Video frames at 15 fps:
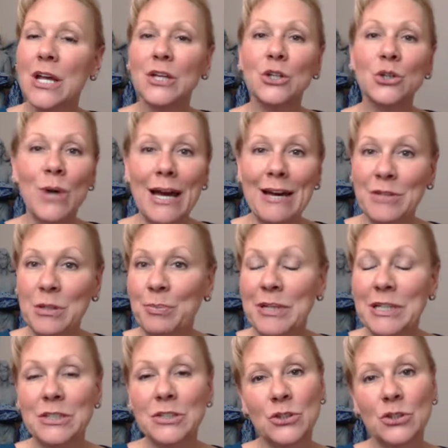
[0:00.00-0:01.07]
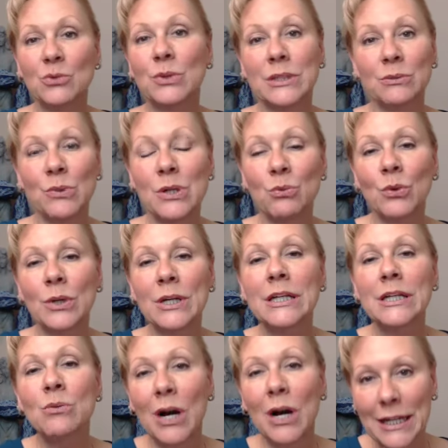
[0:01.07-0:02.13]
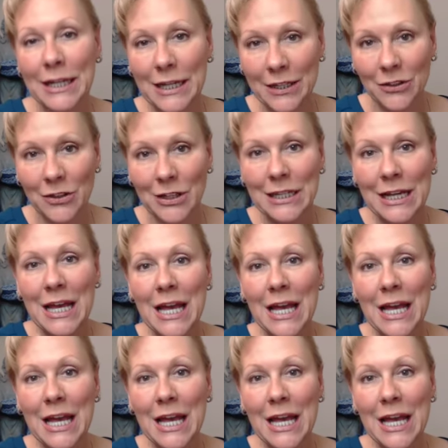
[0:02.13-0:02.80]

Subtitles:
You have an opinion too, and we really want to hear it.